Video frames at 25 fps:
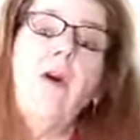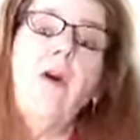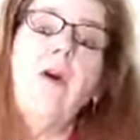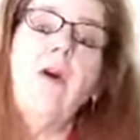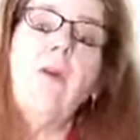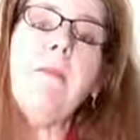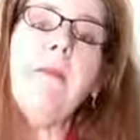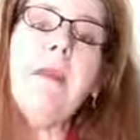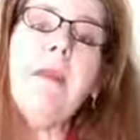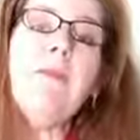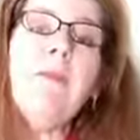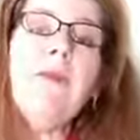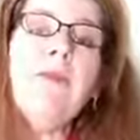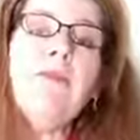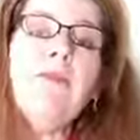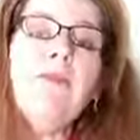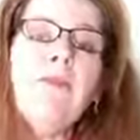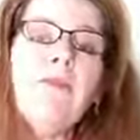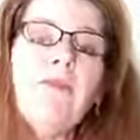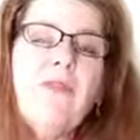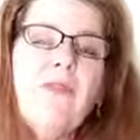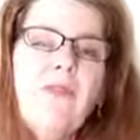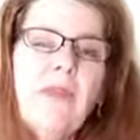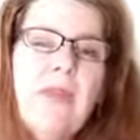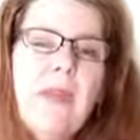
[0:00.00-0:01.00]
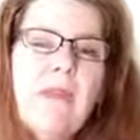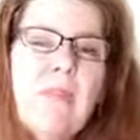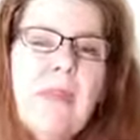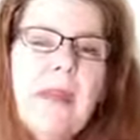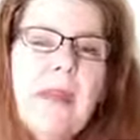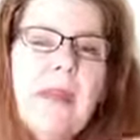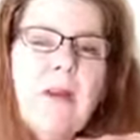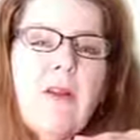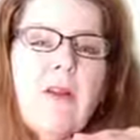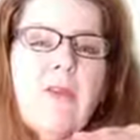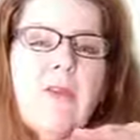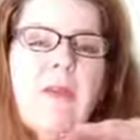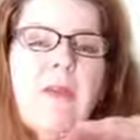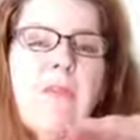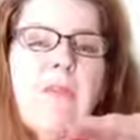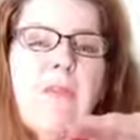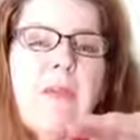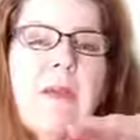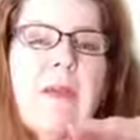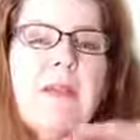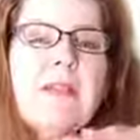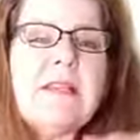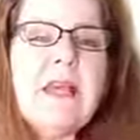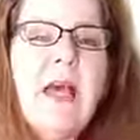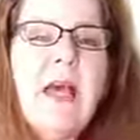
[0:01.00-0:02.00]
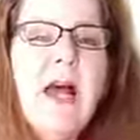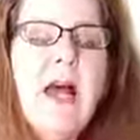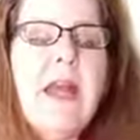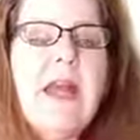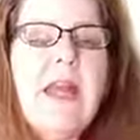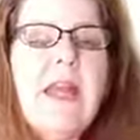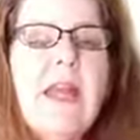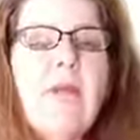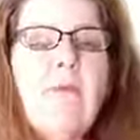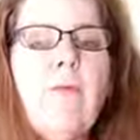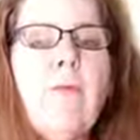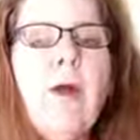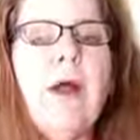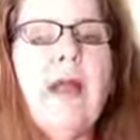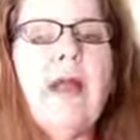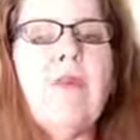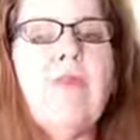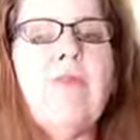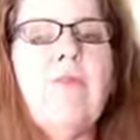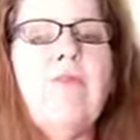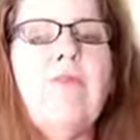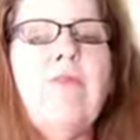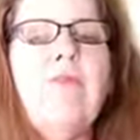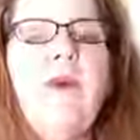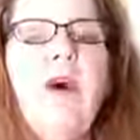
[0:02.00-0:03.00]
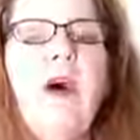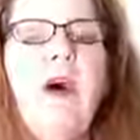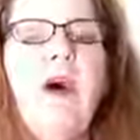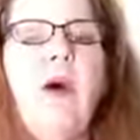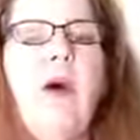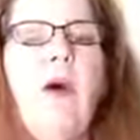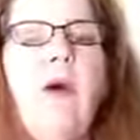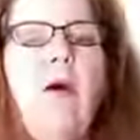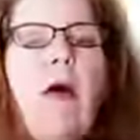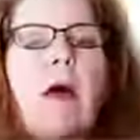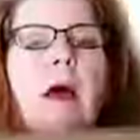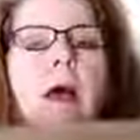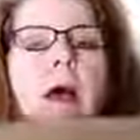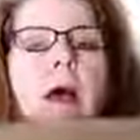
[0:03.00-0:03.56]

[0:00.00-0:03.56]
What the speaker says: Or maybe if they're sleeping, it'll just be a tiny rise and fall.